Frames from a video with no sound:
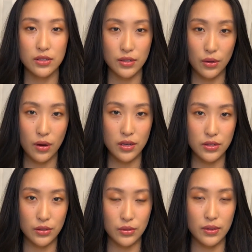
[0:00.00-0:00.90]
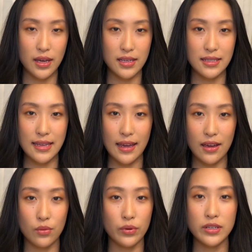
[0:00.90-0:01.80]
Sulwhasoo is
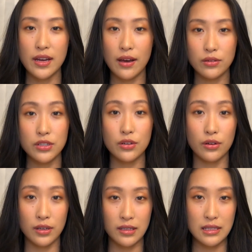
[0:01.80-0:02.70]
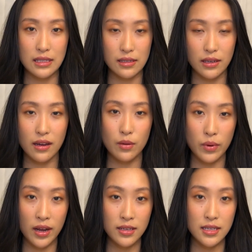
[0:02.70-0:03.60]
a renowned Korean skincare
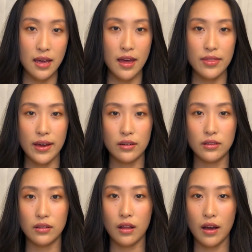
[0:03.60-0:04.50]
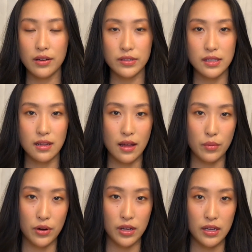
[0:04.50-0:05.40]
brand that a lot of
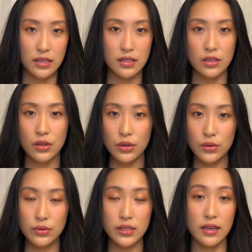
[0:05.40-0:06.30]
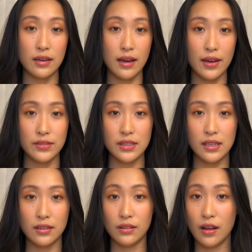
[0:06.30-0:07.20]
celebrities use, and I've seen
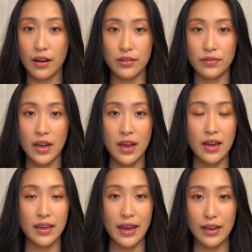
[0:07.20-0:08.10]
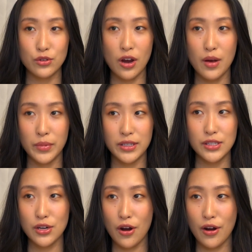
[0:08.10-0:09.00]
a lot of K-drama
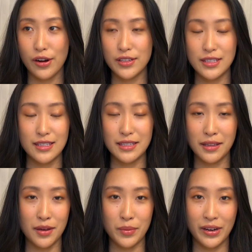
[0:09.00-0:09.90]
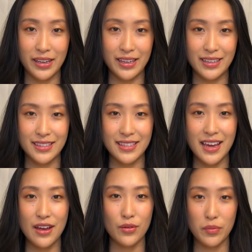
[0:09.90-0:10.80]
stars and celebrities
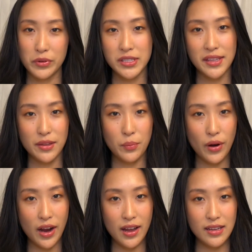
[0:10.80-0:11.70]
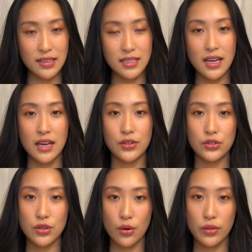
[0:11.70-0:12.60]
represent the brand.
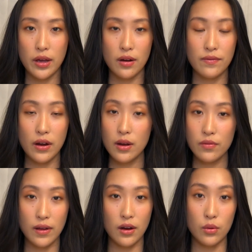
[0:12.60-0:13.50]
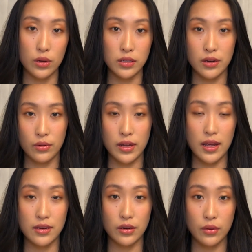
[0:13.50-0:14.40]
So they are very, very well known
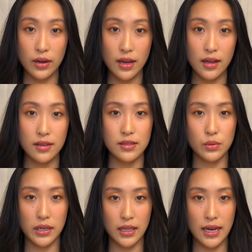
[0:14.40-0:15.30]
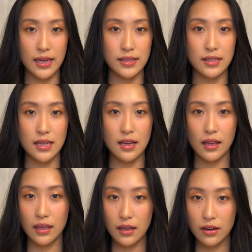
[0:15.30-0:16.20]
in Korea as well as
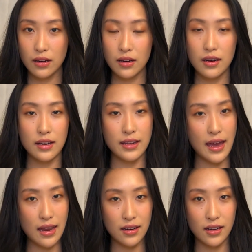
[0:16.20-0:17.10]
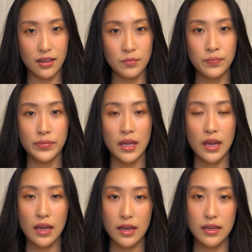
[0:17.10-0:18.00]
here in Canada.
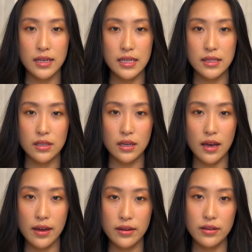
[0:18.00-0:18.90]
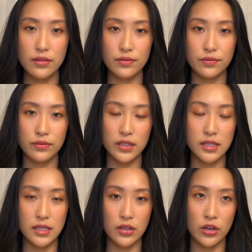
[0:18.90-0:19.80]
And it's kind of
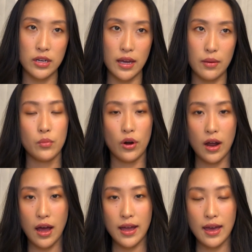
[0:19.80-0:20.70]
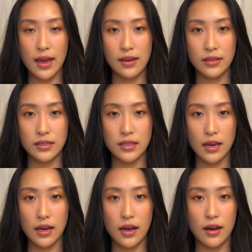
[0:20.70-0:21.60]
considered a more high-end
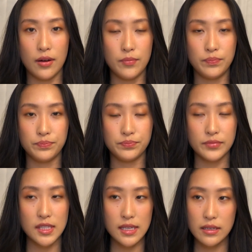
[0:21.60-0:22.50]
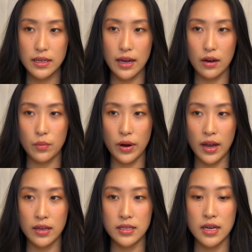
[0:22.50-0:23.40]
skincare
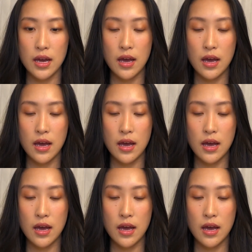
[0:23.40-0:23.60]
brand.